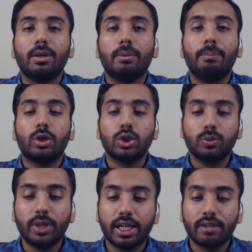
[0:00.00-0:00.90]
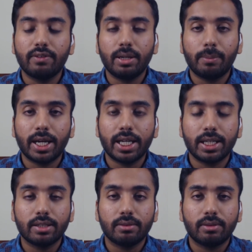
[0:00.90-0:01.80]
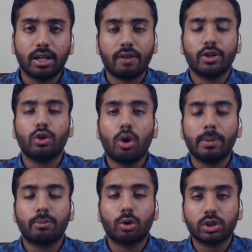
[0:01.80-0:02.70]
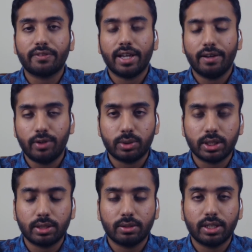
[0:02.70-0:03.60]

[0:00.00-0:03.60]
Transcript: because we are driven by our normal process of evolution,